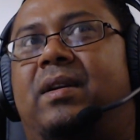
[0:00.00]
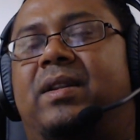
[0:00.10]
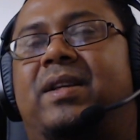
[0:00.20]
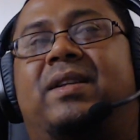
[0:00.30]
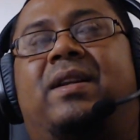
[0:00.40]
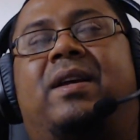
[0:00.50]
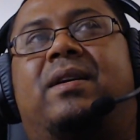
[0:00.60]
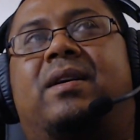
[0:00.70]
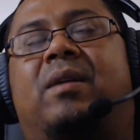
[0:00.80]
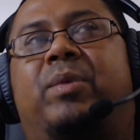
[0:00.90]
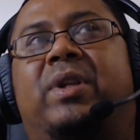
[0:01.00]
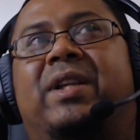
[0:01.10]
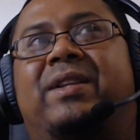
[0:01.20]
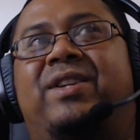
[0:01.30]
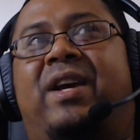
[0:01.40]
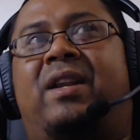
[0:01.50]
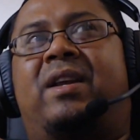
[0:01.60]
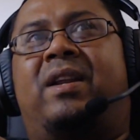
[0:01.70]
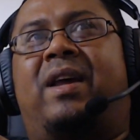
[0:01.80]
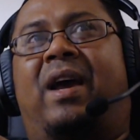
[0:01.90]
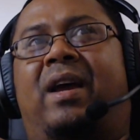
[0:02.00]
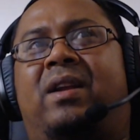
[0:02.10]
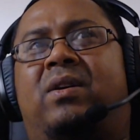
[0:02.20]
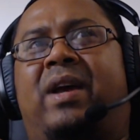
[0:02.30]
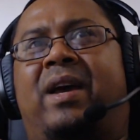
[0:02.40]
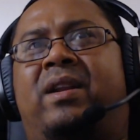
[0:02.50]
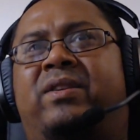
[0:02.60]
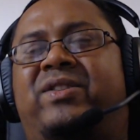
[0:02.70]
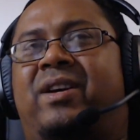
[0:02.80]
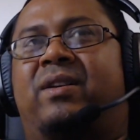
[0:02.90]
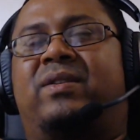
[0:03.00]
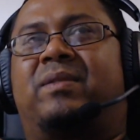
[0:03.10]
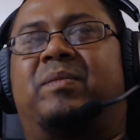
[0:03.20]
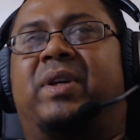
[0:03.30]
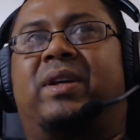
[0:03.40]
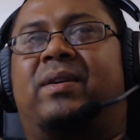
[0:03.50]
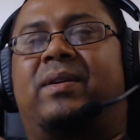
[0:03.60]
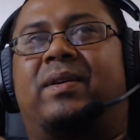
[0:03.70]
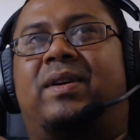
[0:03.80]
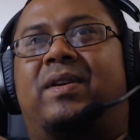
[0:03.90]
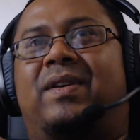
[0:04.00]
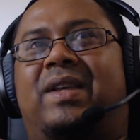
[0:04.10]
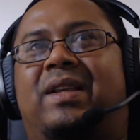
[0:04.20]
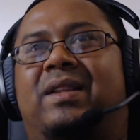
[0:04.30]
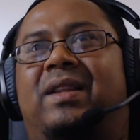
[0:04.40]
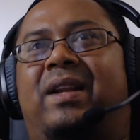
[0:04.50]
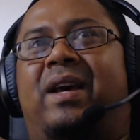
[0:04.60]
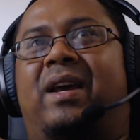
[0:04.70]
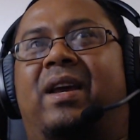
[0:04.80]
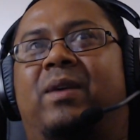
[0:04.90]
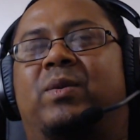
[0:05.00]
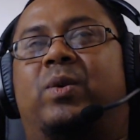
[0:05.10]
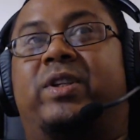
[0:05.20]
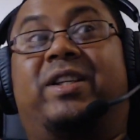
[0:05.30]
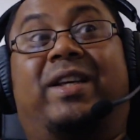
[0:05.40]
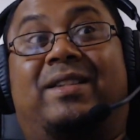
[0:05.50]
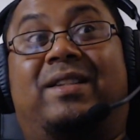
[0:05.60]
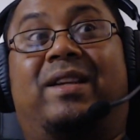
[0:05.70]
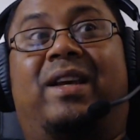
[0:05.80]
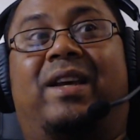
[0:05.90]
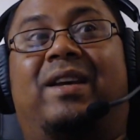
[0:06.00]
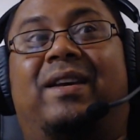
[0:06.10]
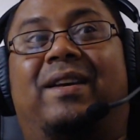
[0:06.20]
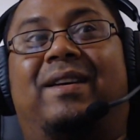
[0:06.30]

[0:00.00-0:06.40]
There's another couple, Jan and Anne, or Anne and Jan, or something. that I was watching yesterday.